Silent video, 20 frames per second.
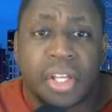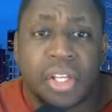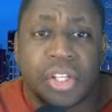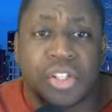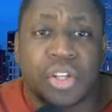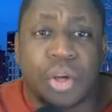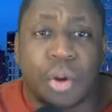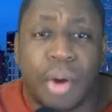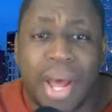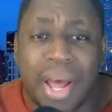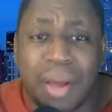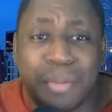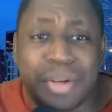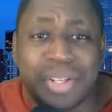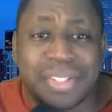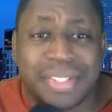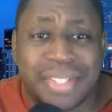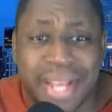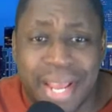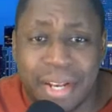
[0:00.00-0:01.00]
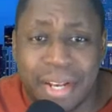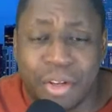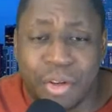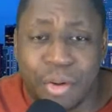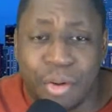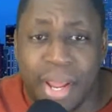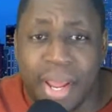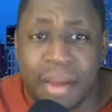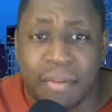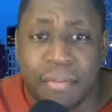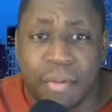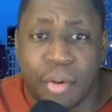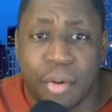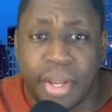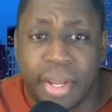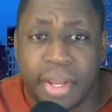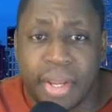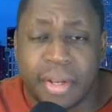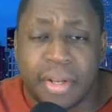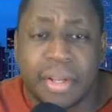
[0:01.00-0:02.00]
So, how much debt do you have on
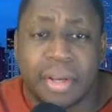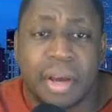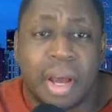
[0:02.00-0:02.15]
hand?